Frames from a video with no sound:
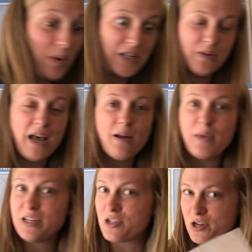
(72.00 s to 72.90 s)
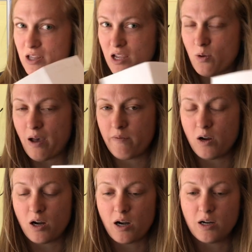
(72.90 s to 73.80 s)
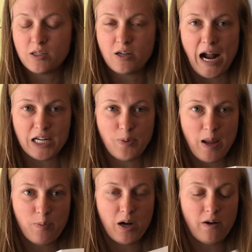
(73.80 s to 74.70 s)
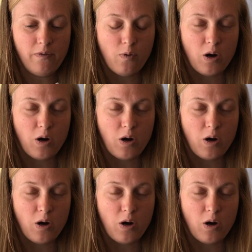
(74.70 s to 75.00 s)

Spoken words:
we do that, make sure that you have your scratch paper